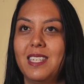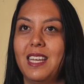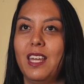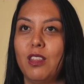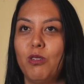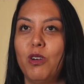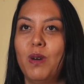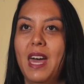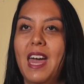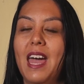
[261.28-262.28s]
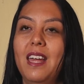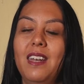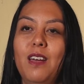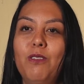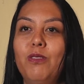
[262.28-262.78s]
to get through it,
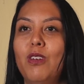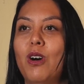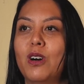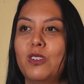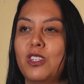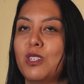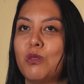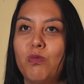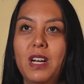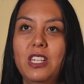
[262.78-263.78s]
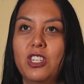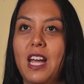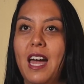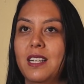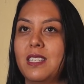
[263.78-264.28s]
and if not, just reach
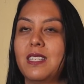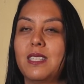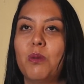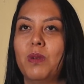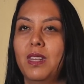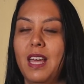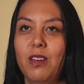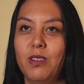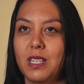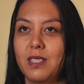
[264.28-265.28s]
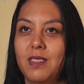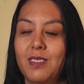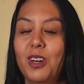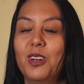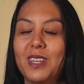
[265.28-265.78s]
out to someone that
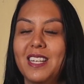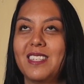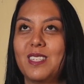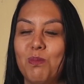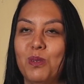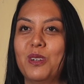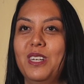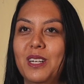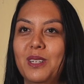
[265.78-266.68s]
who can support